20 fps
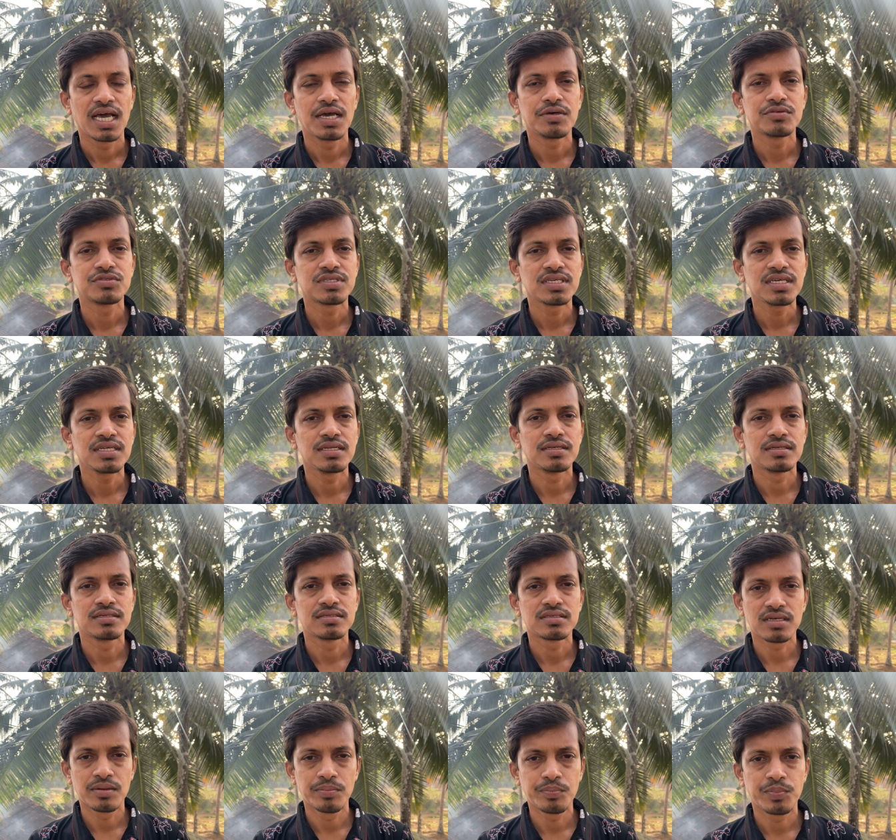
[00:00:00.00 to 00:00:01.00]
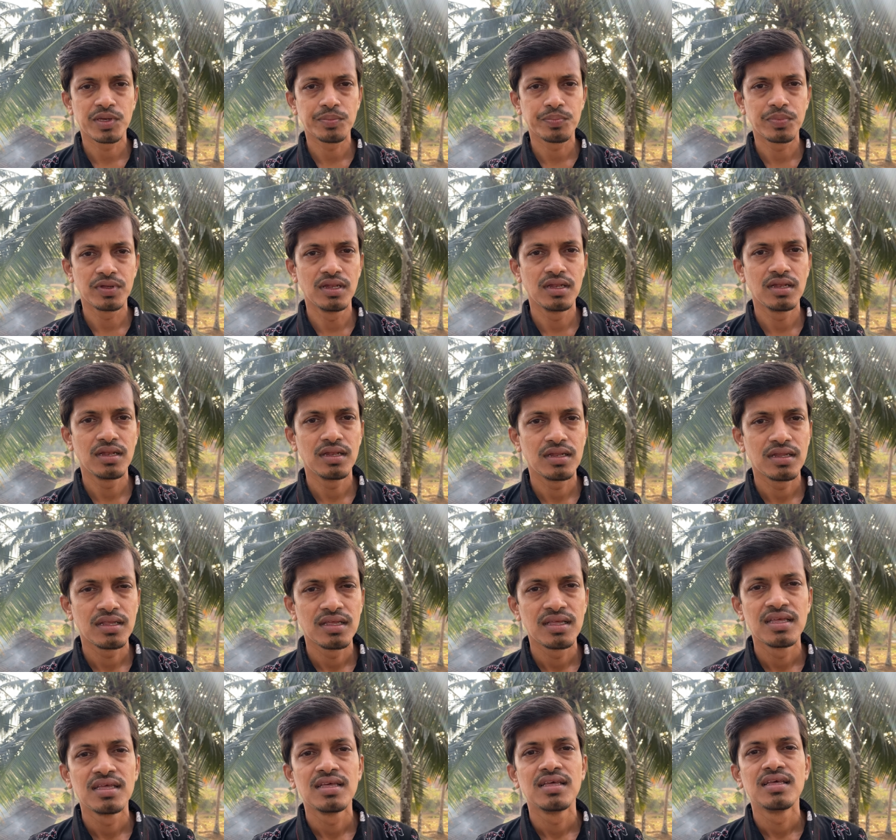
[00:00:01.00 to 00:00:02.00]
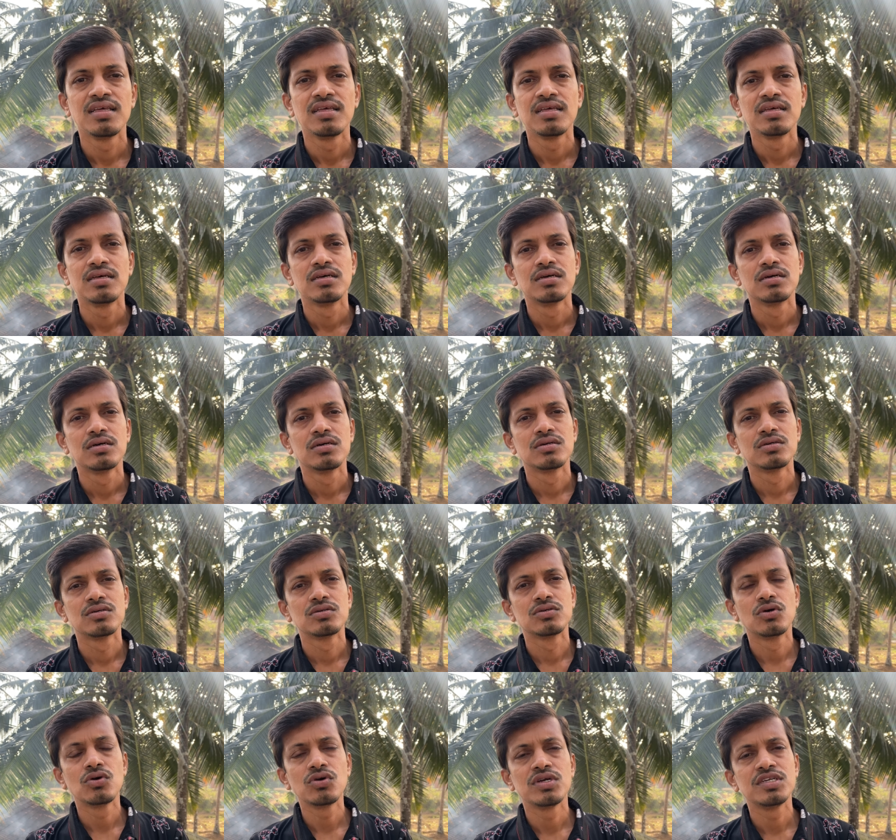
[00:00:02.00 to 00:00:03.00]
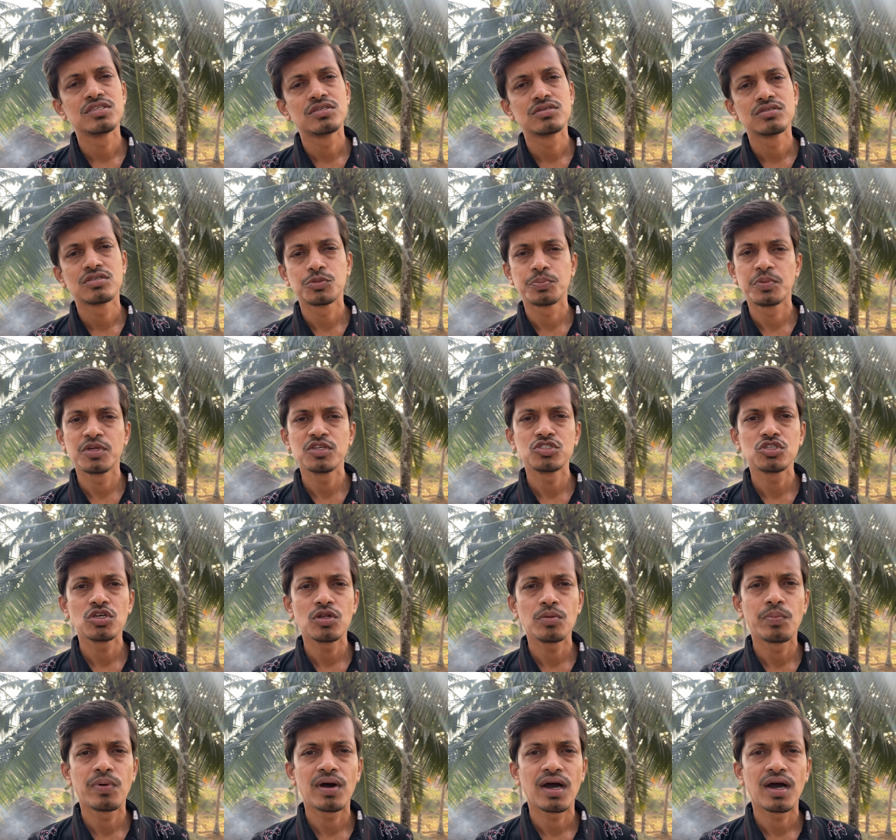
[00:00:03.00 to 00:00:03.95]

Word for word: I have seen some people go into spiritual